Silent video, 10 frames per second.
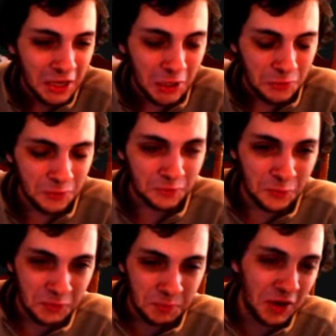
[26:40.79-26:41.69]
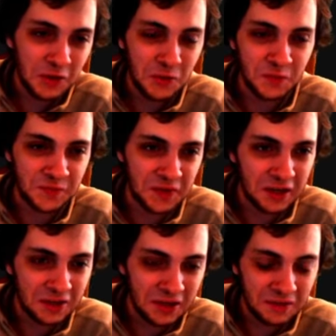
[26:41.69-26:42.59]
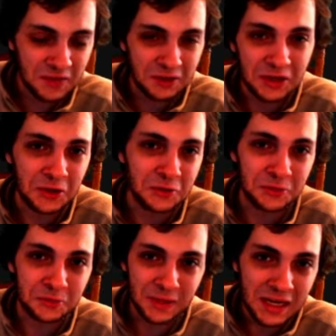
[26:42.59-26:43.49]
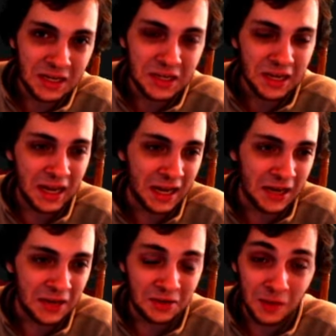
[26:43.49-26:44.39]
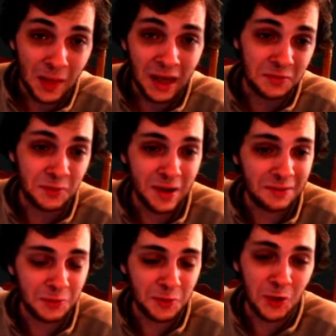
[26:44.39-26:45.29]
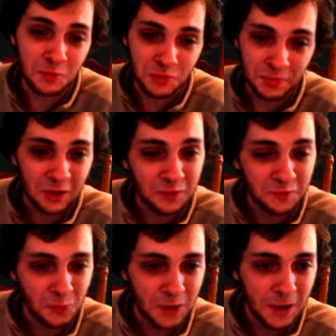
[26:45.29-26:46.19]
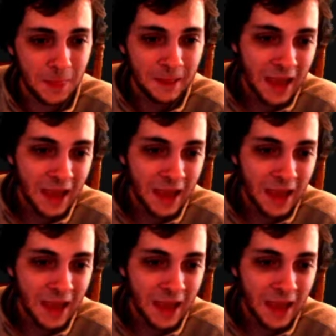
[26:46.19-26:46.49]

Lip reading: So forced penance is very, very underrated, and a lot of survivors aren't prepared for it.